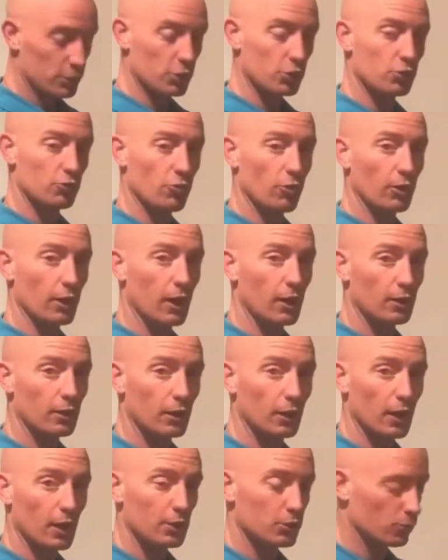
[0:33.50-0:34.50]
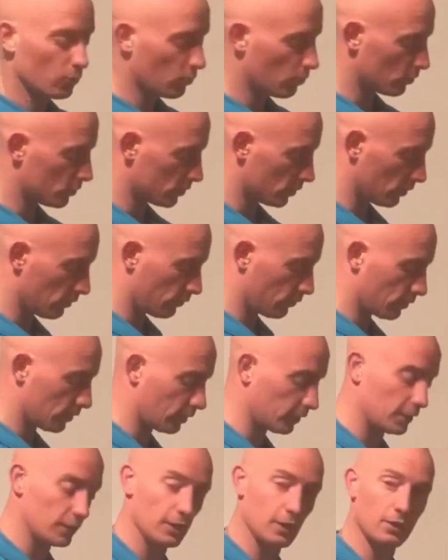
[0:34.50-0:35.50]
and your strong alkalized water for
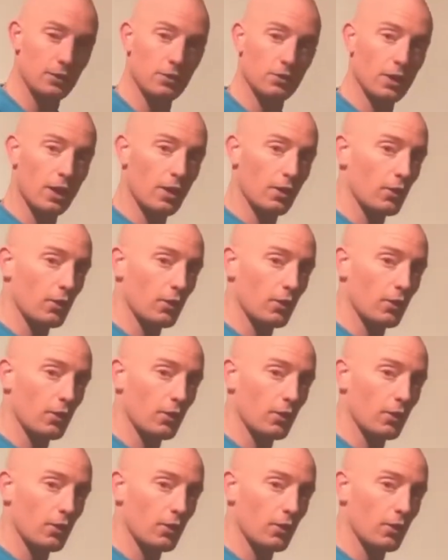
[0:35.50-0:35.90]
cleaning